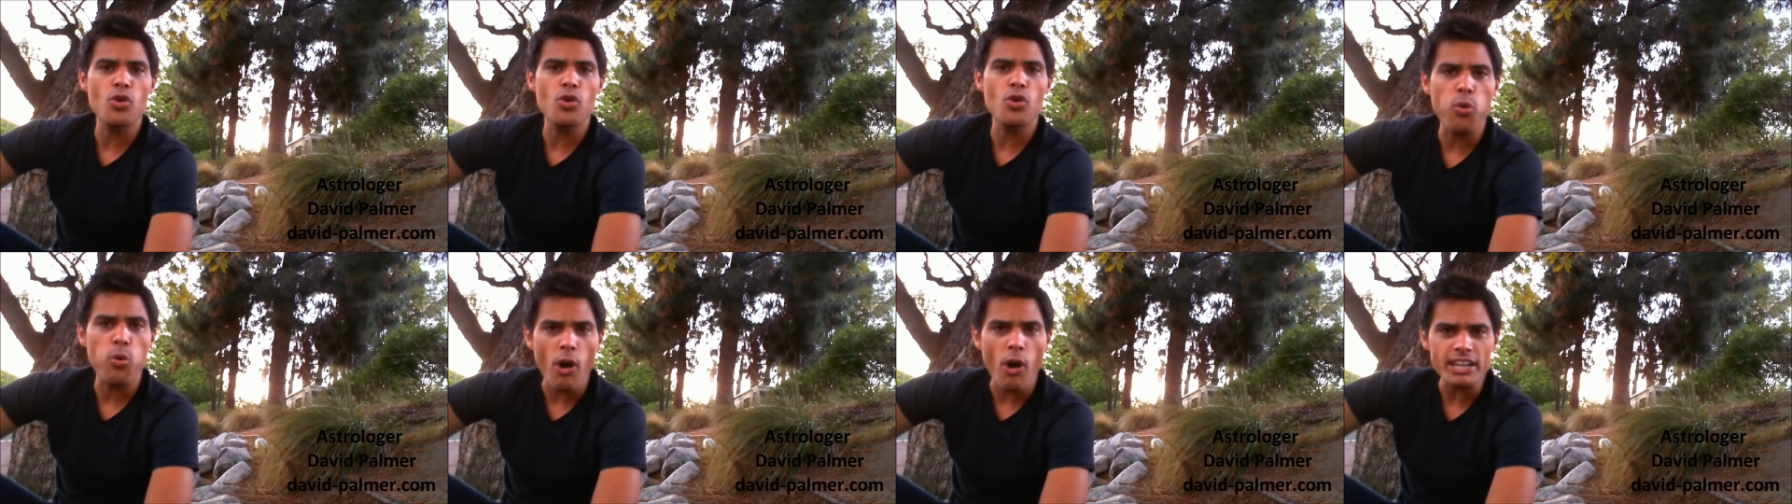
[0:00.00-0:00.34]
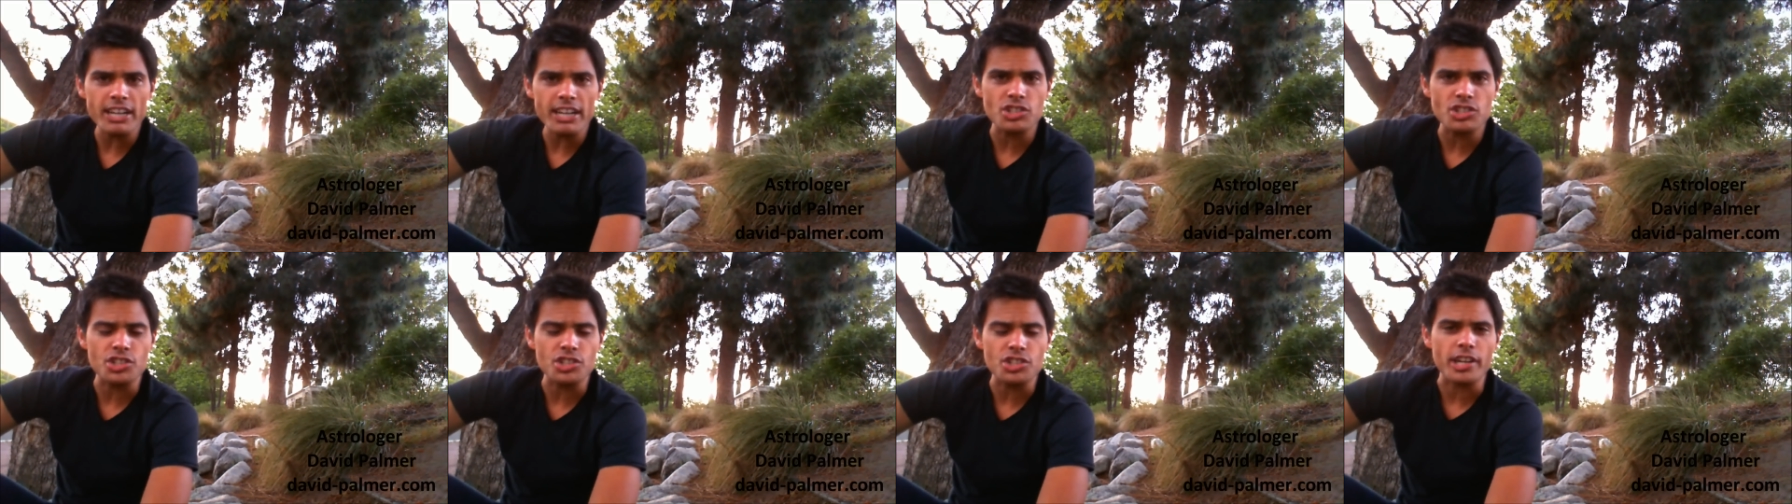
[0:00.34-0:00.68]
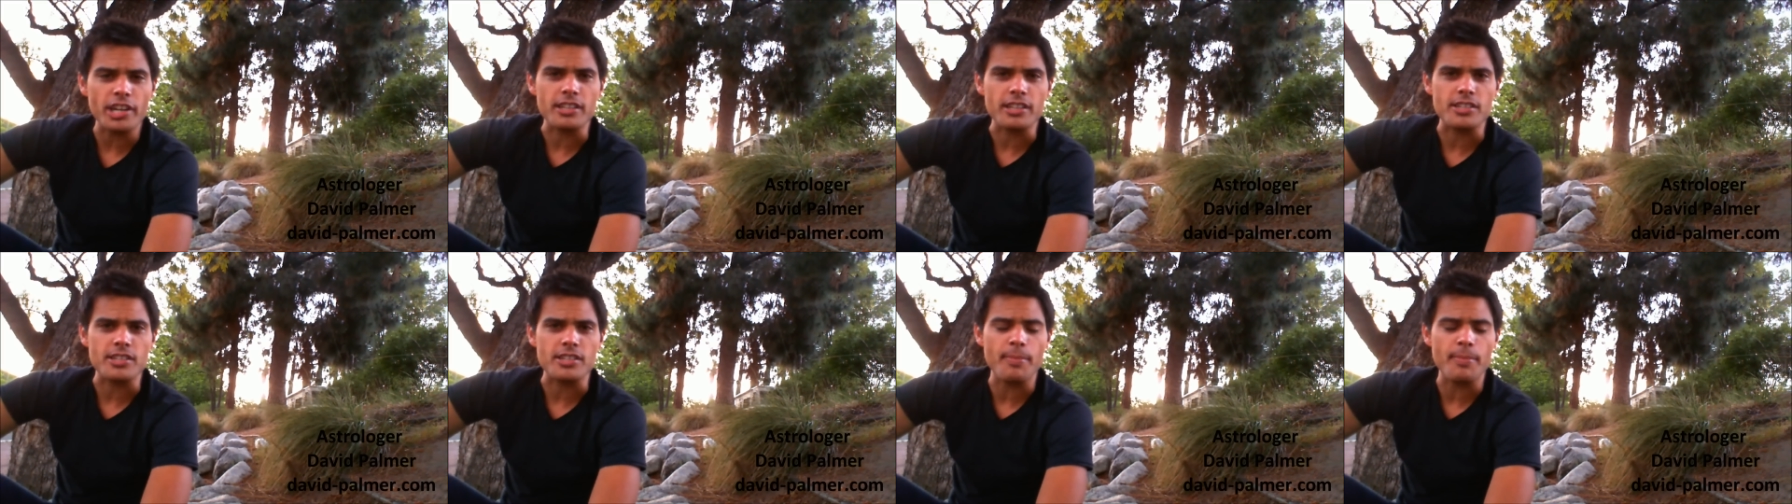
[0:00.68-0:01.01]

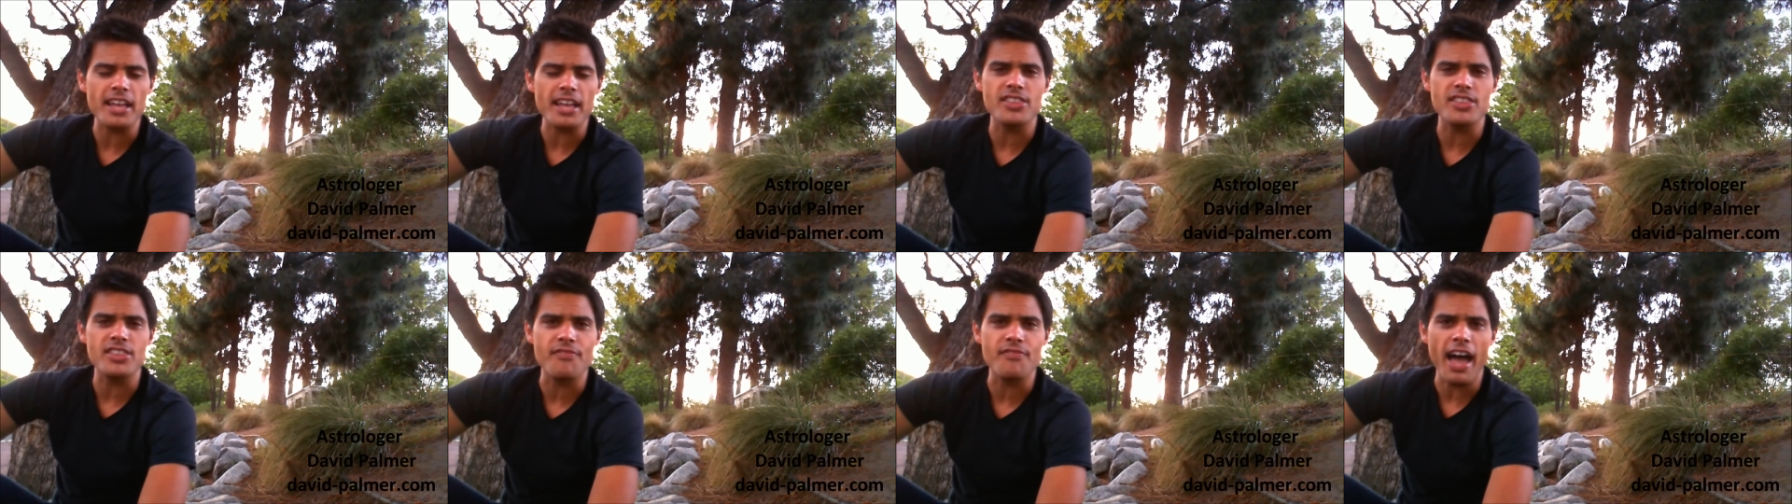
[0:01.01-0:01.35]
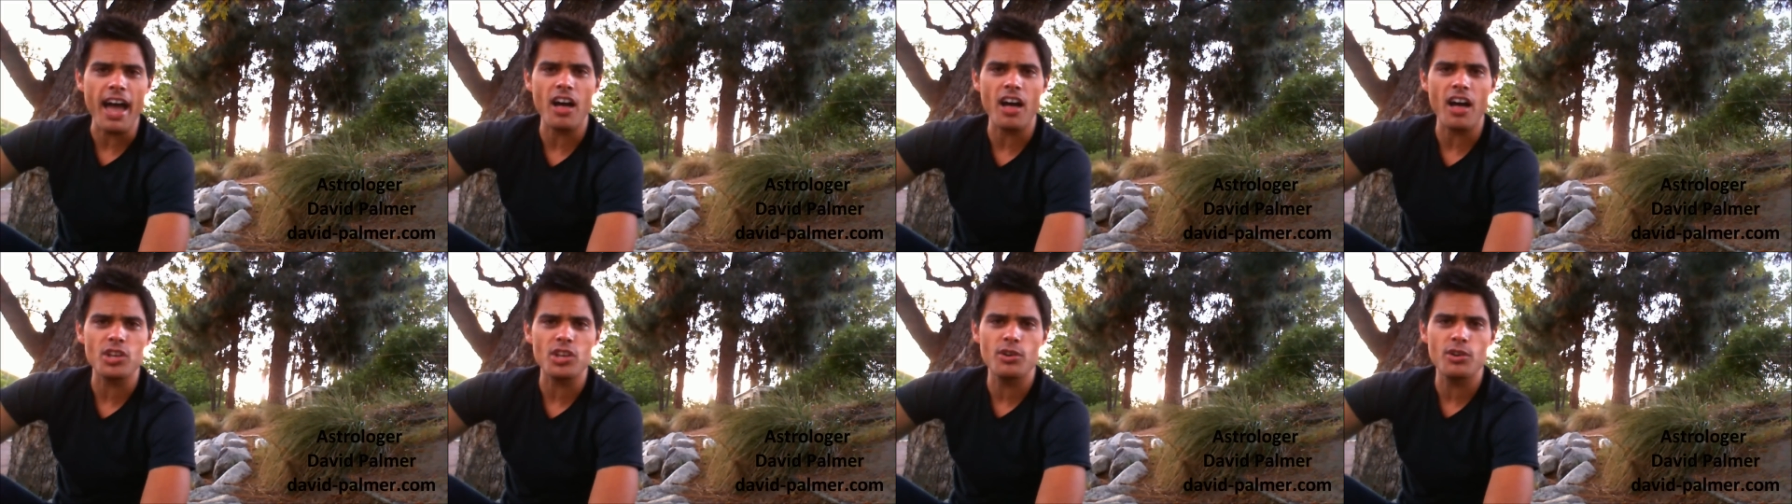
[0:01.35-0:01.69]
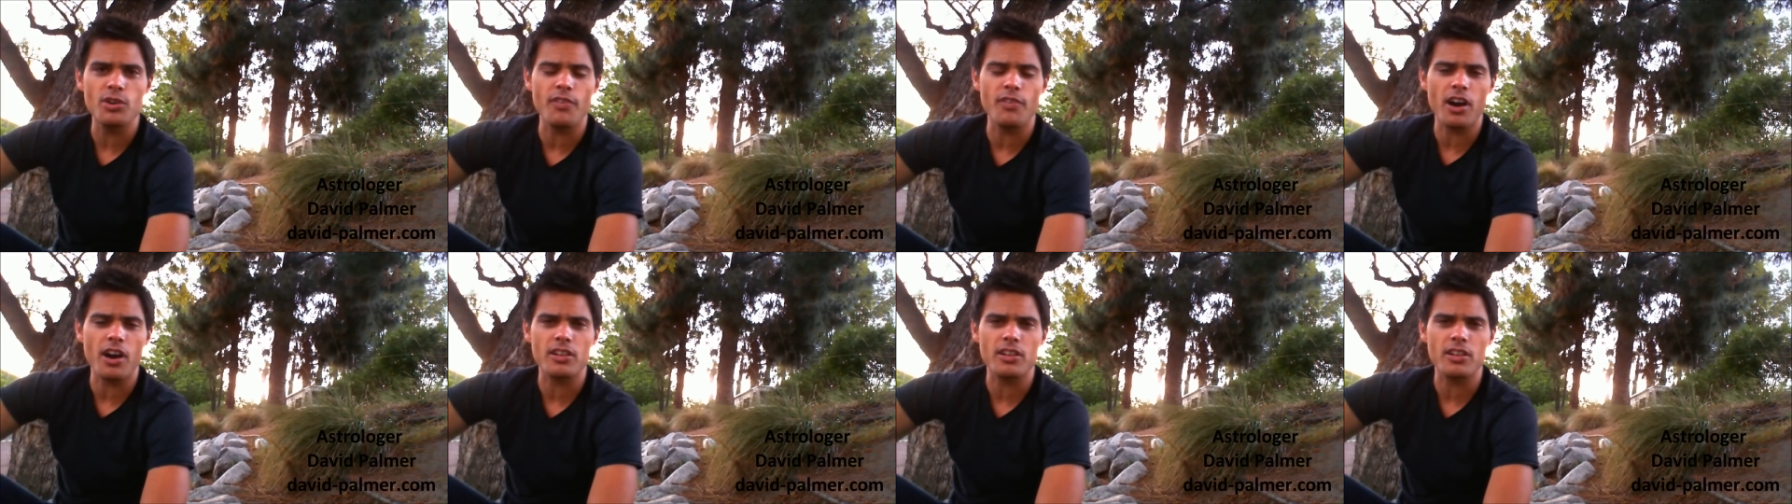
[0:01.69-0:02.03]
questions about the value
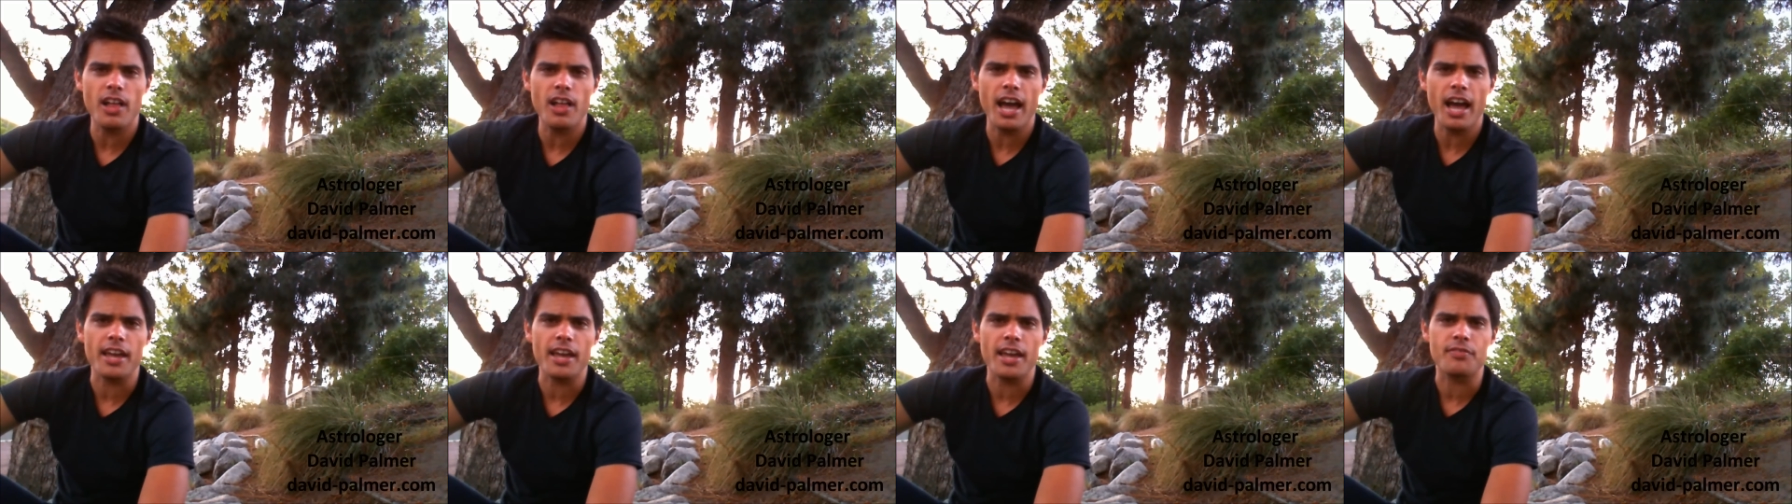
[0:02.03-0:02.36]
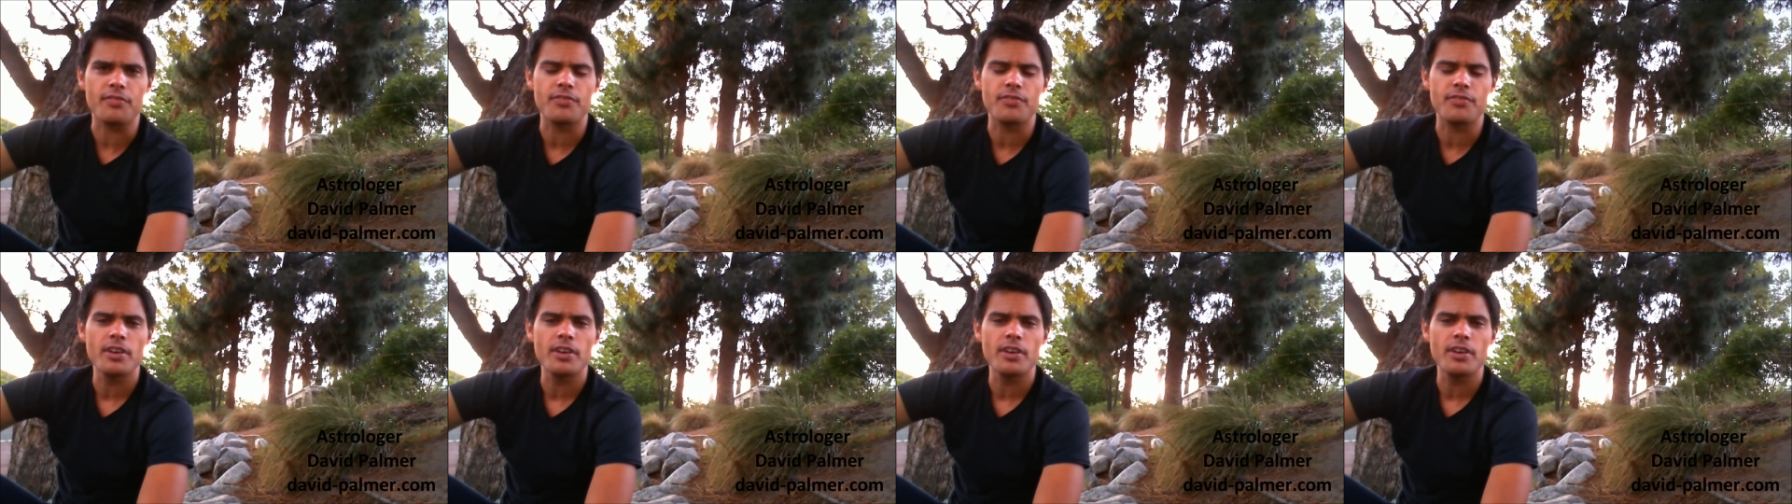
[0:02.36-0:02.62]
of our life,